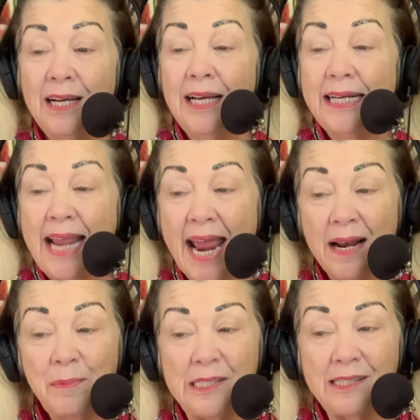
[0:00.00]

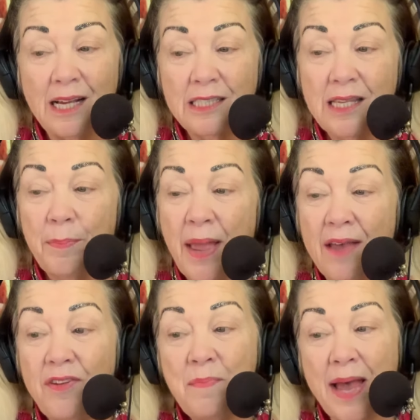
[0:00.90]
Cannabis sucks up
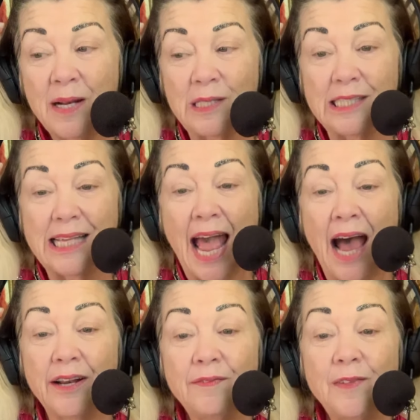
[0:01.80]
heavy metals
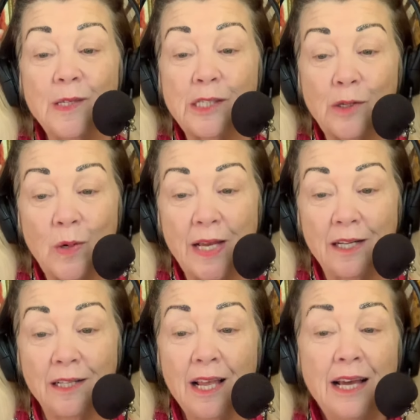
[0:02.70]
out of the
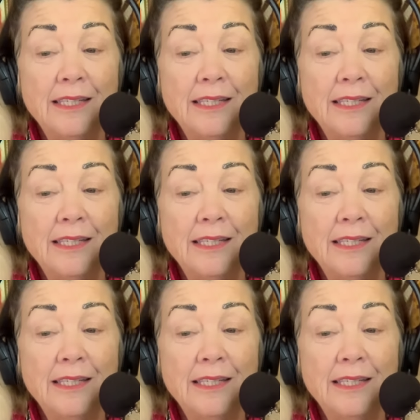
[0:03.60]
soil,